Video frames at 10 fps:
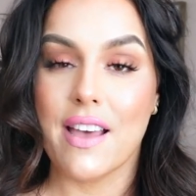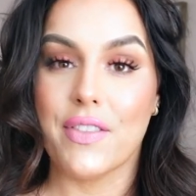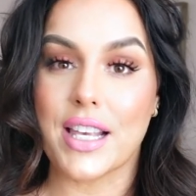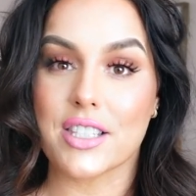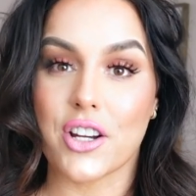
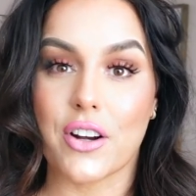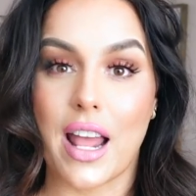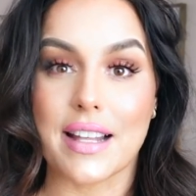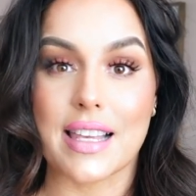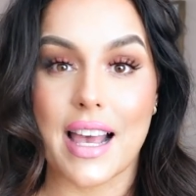They start
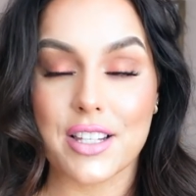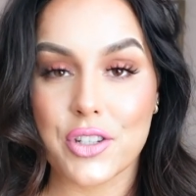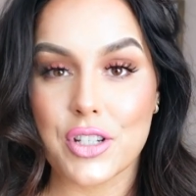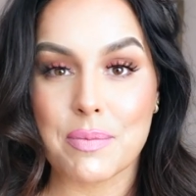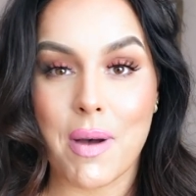at
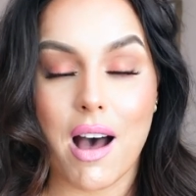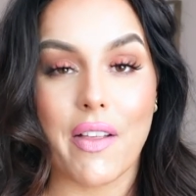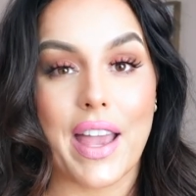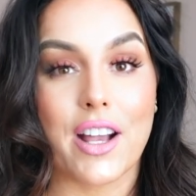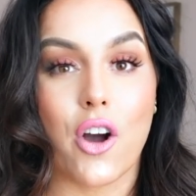extra
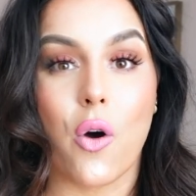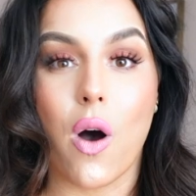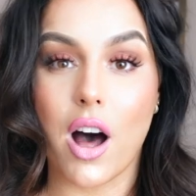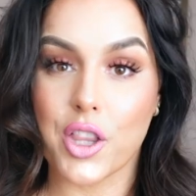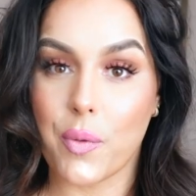small and go
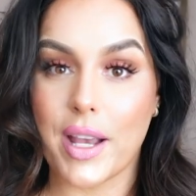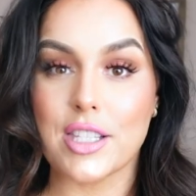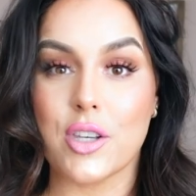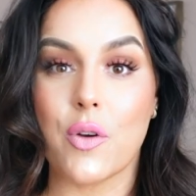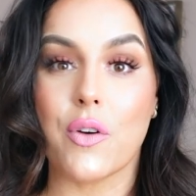all the way
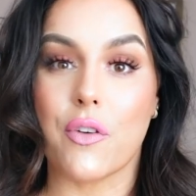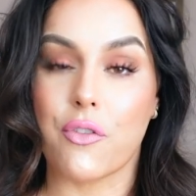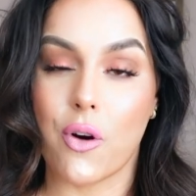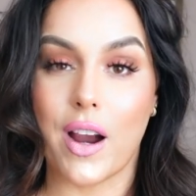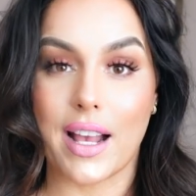to
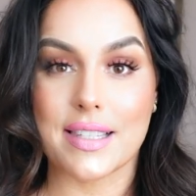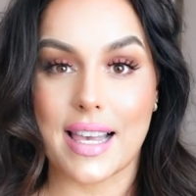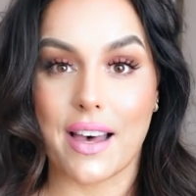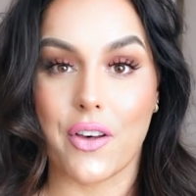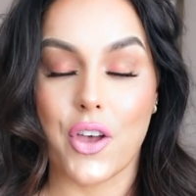
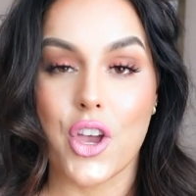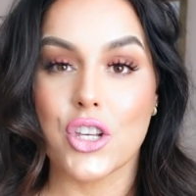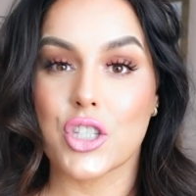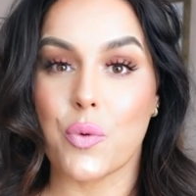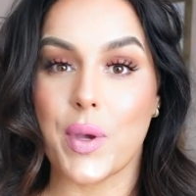4XL.
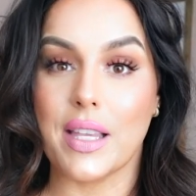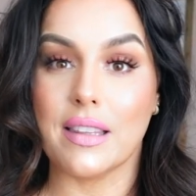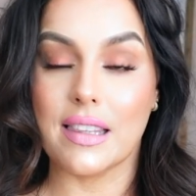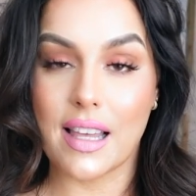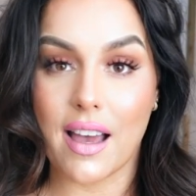So we
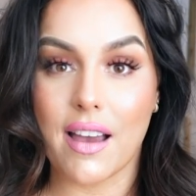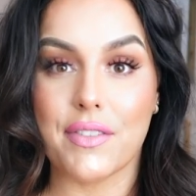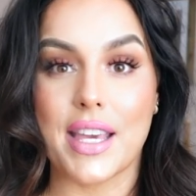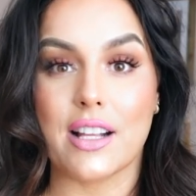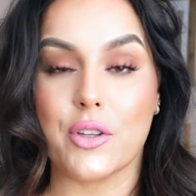love
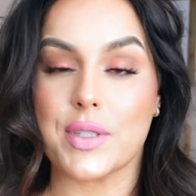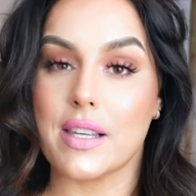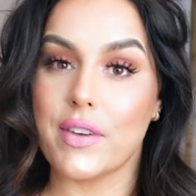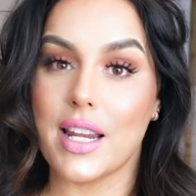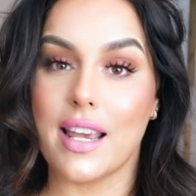the
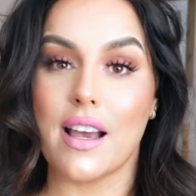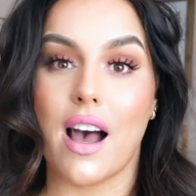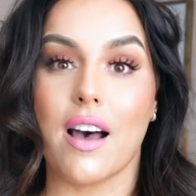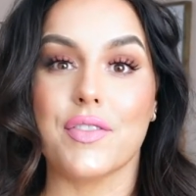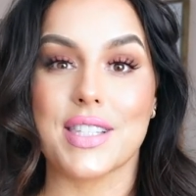inclusivity
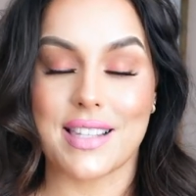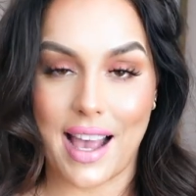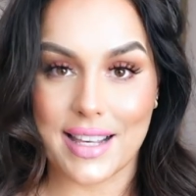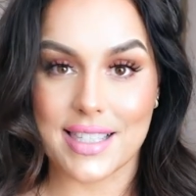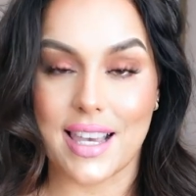of
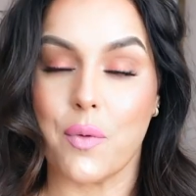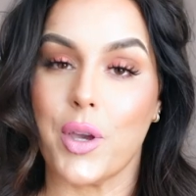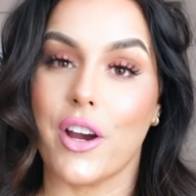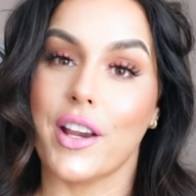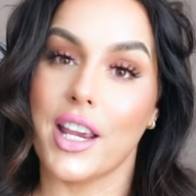sizing.
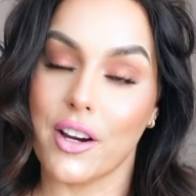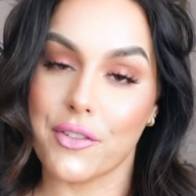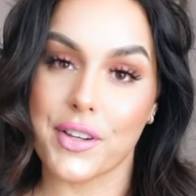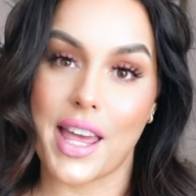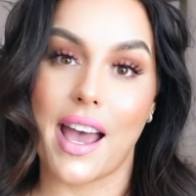We are here
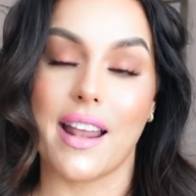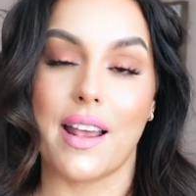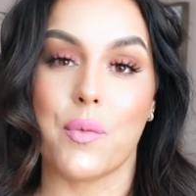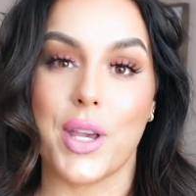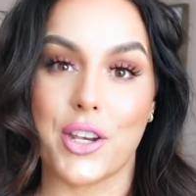for that
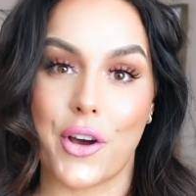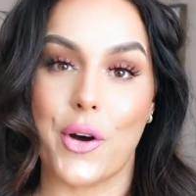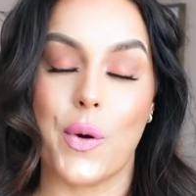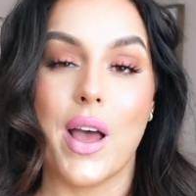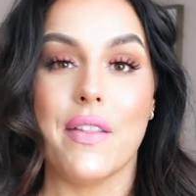and we
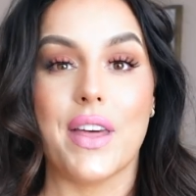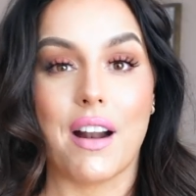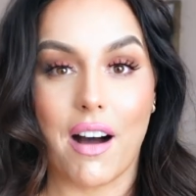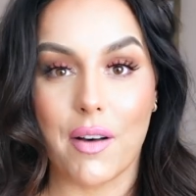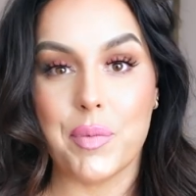know
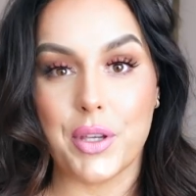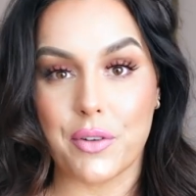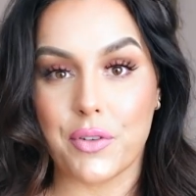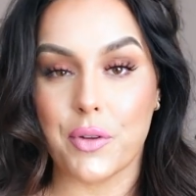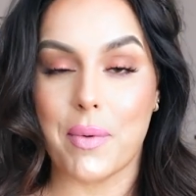that all
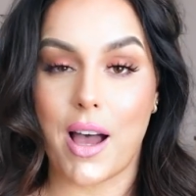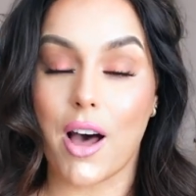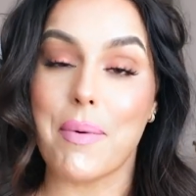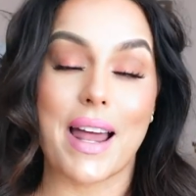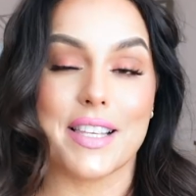beautiful,
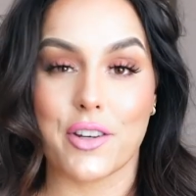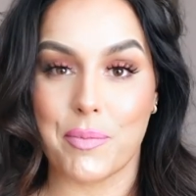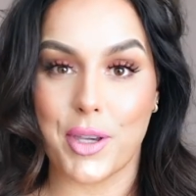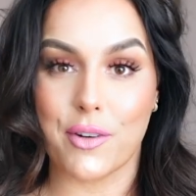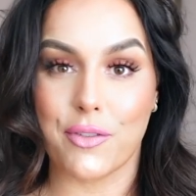all bodies are
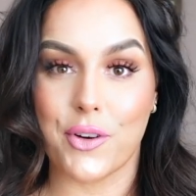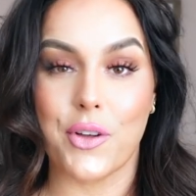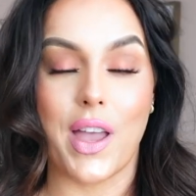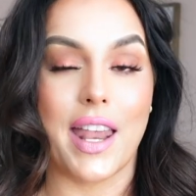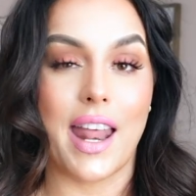
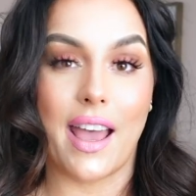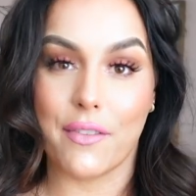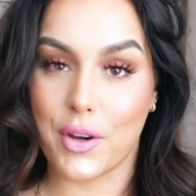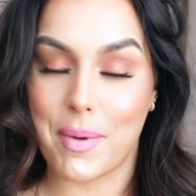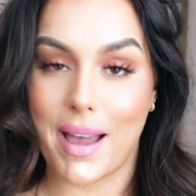beautiful and
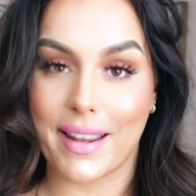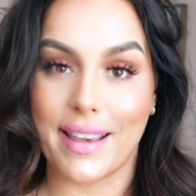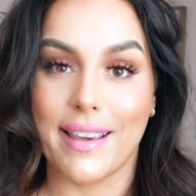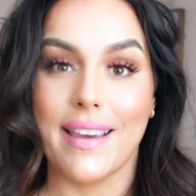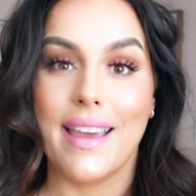
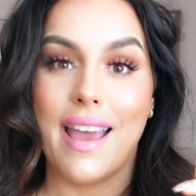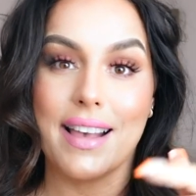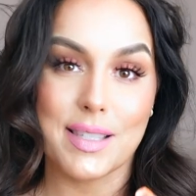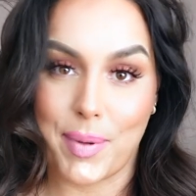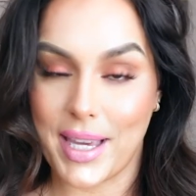everybody
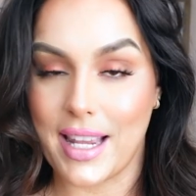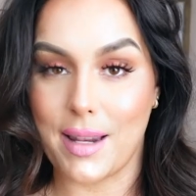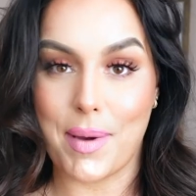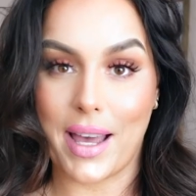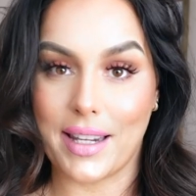has a
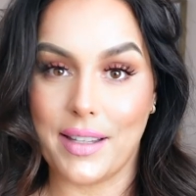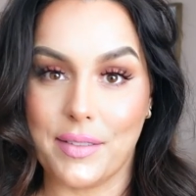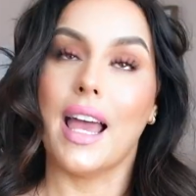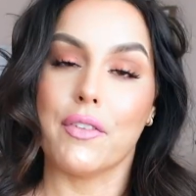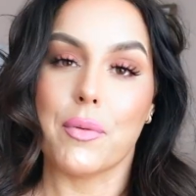bikini body.
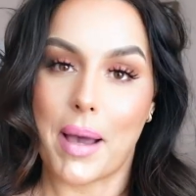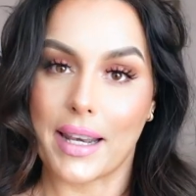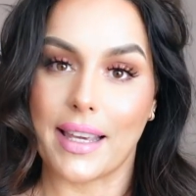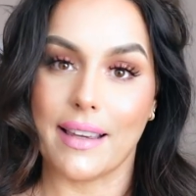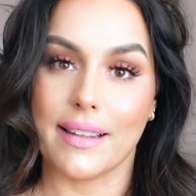
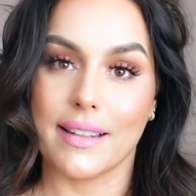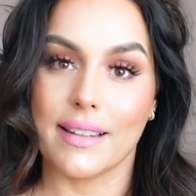Everybody